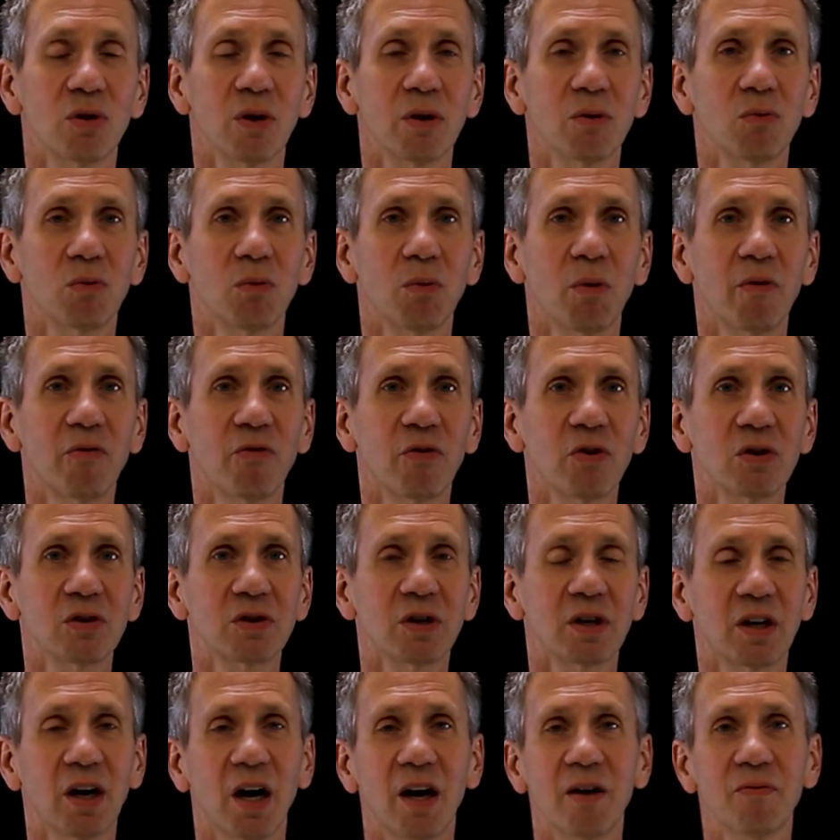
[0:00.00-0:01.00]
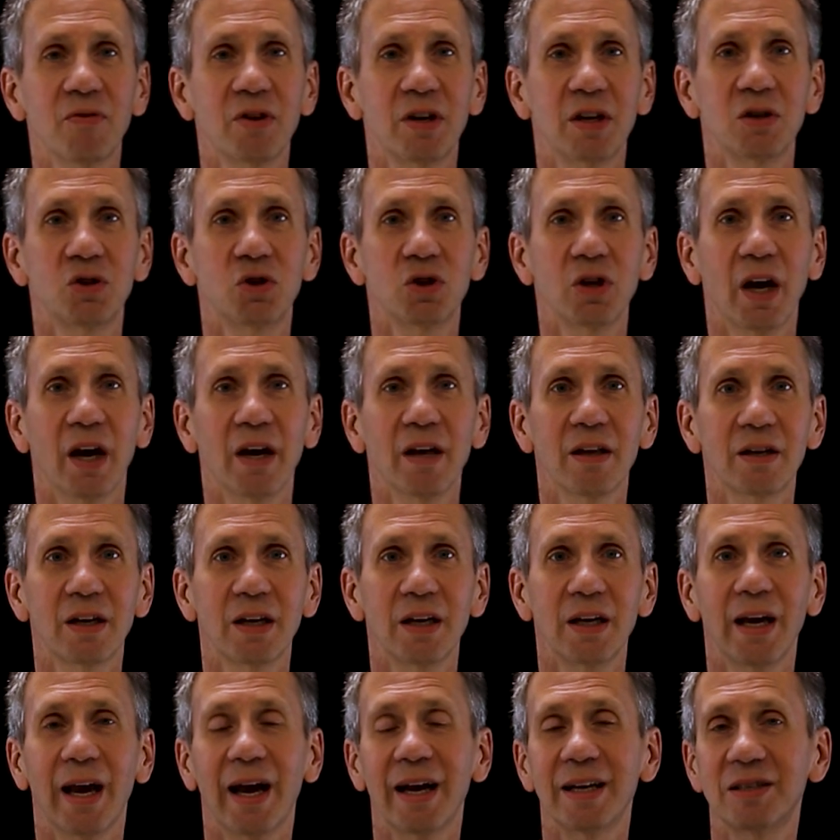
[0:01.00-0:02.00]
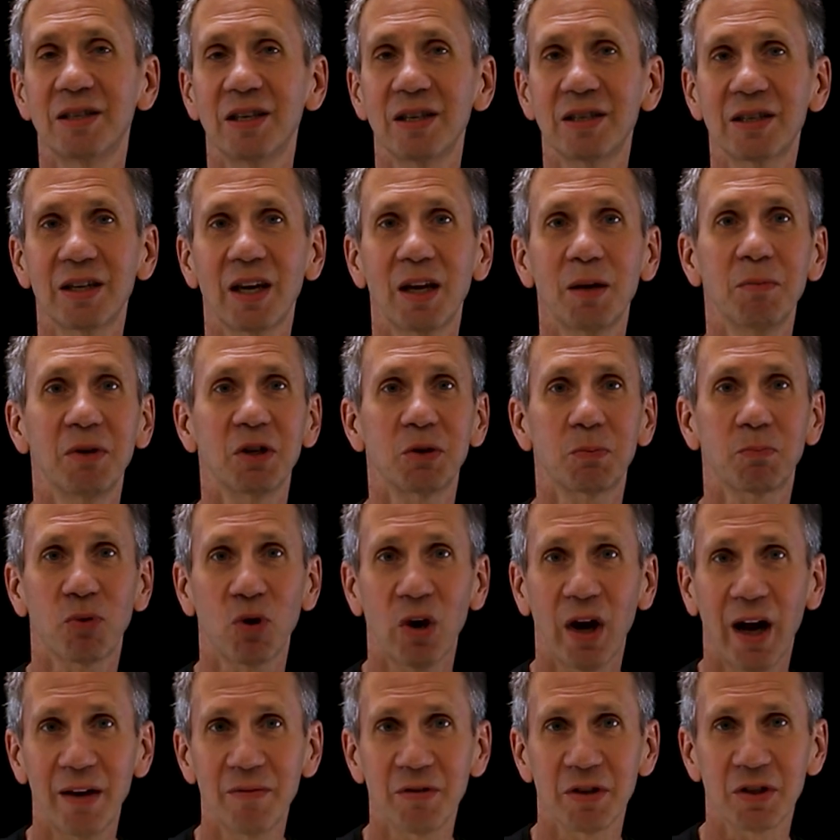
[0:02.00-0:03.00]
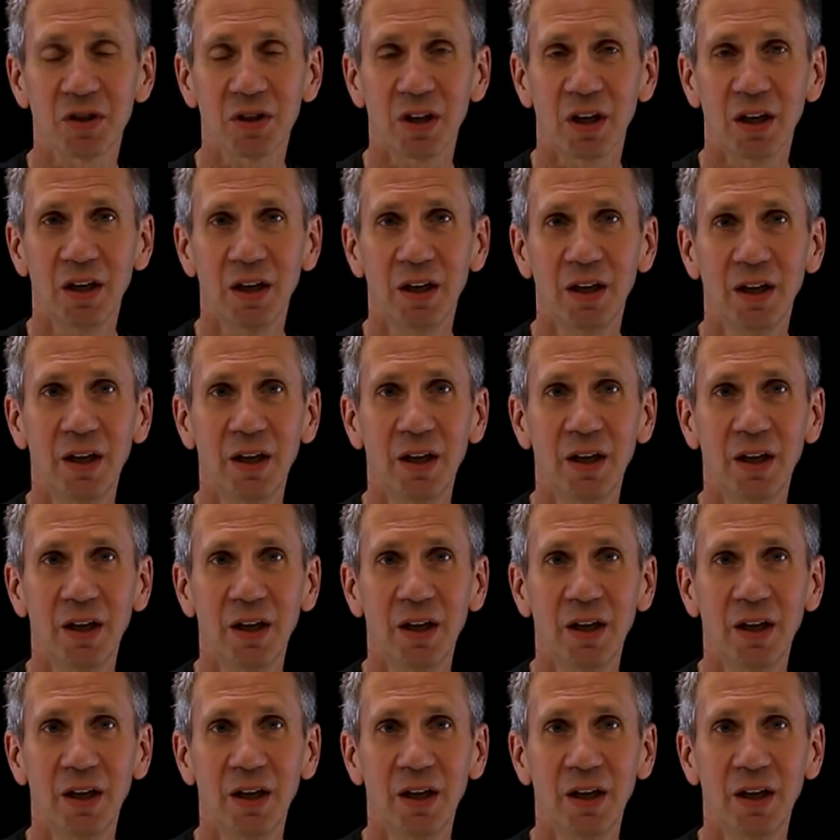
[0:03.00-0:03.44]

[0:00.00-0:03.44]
it will refer to confidentiality as the same as privacy,